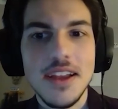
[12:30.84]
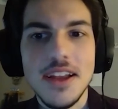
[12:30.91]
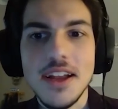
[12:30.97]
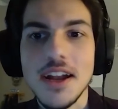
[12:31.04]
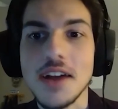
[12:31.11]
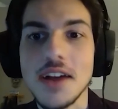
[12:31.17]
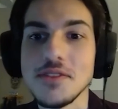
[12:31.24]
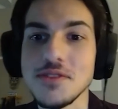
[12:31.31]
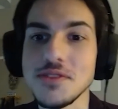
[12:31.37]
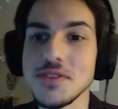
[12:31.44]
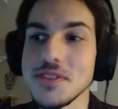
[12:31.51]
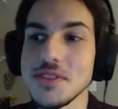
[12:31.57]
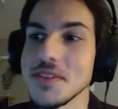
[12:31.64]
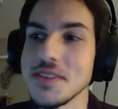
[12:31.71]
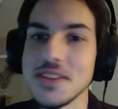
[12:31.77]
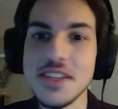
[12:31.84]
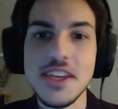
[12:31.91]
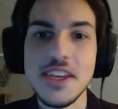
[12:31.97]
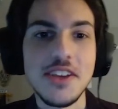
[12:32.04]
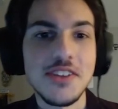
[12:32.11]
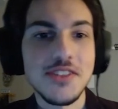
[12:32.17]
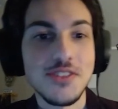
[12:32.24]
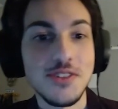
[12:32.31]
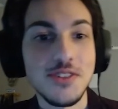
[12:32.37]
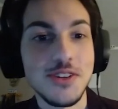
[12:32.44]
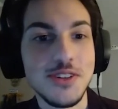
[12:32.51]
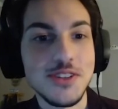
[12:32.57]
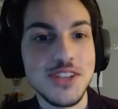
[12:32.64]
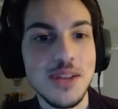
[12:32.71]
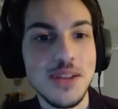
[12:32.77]
I was also going to say
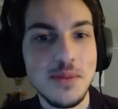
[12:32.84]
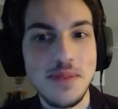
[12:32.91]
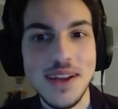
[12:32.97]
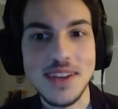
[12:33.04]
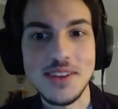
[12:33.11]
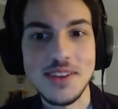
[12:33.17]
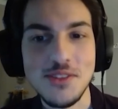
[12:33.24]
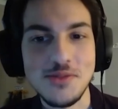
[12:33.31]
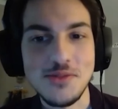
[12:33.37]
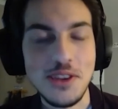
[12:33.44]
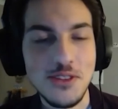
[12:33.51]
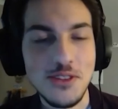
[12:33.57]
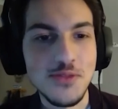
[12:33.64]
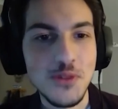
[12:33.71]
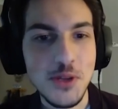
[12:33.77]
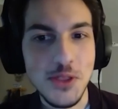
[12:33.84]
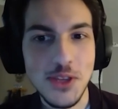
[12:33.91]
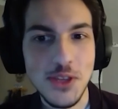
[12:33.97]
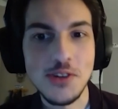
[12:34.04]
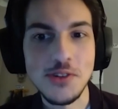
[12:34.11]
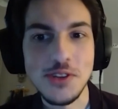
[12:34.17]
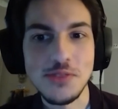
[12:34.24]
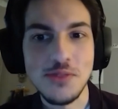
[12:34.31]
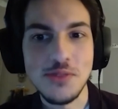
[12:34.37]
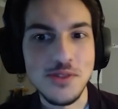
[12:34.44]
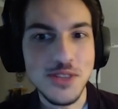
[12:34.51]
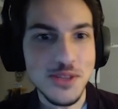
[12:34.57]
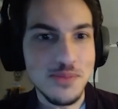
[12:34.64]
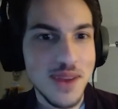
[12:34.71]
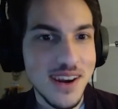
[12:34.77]
you're stepping back into the ring to avoid the Cody
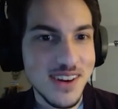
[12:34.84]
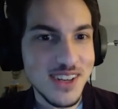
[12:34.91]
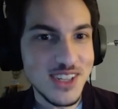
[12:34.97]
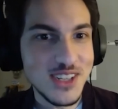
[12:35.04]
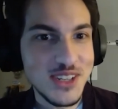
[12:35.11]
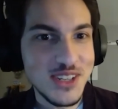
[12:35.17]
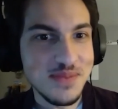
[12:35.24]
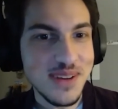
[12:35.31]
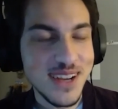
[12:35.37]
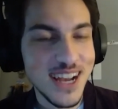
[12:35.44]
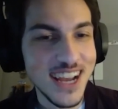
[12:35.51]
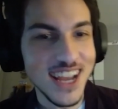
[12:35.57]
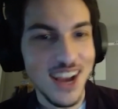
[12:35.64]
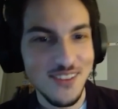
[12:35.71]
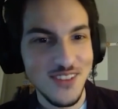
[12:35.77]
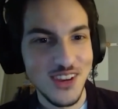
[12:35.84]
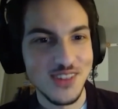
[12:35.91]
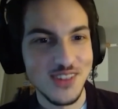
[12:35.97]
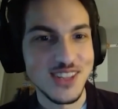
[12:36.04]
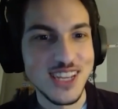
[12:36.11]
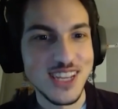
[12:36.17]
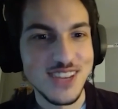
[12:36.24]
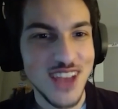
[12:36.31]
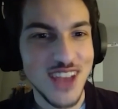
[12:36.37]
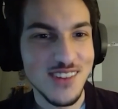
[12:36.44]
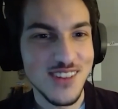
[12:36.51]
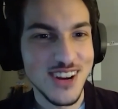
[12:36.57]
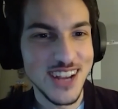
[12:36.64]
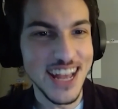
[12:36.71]
Rhodes comparisons, but I think we'll leave that one.